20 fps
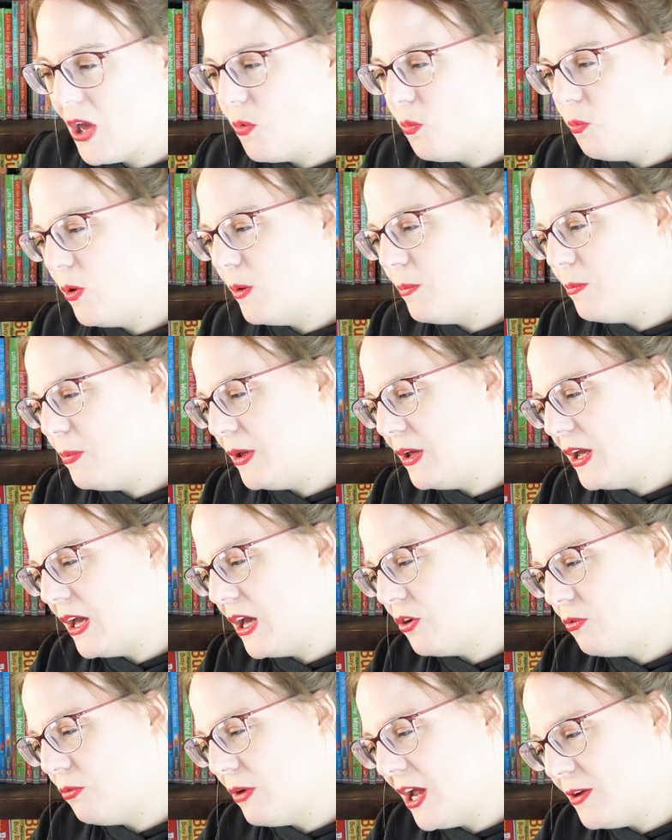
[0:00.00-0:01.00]
would be
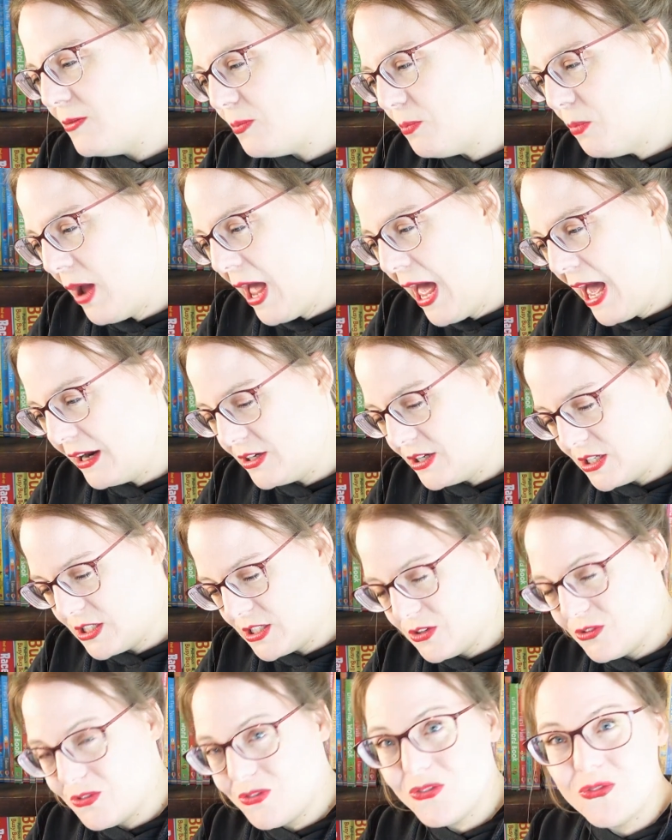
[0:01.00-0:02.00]
a great practice
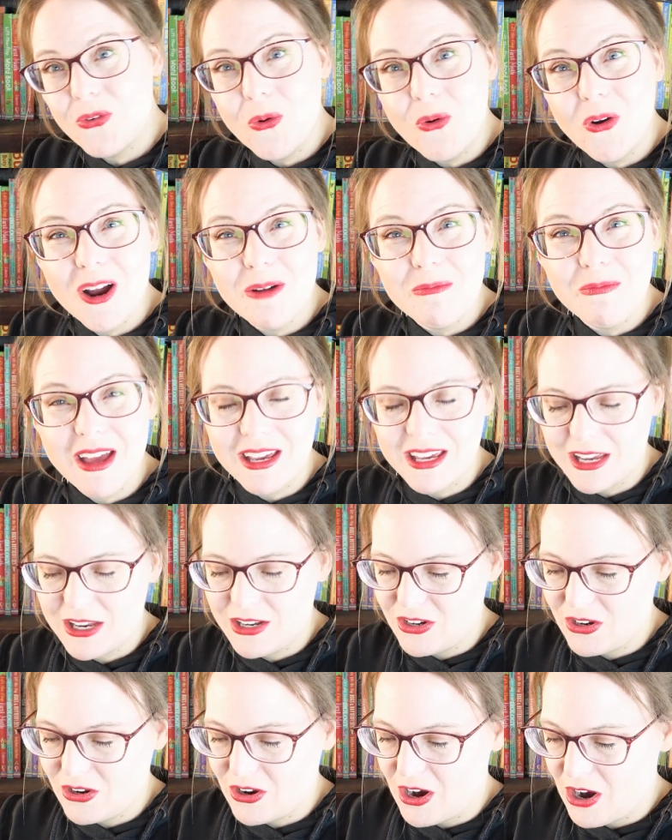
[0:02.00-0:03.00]
for my
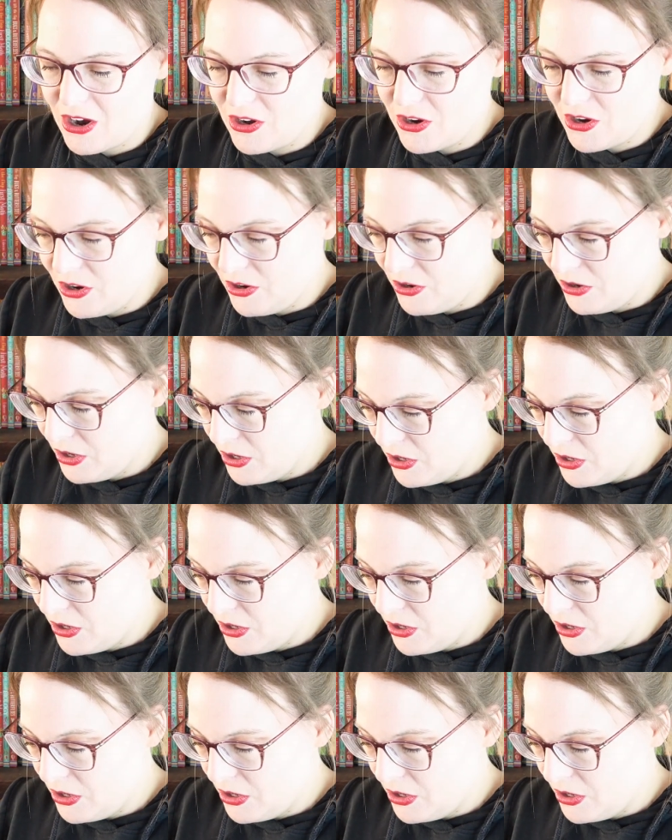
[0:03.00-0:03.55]
kindergartner.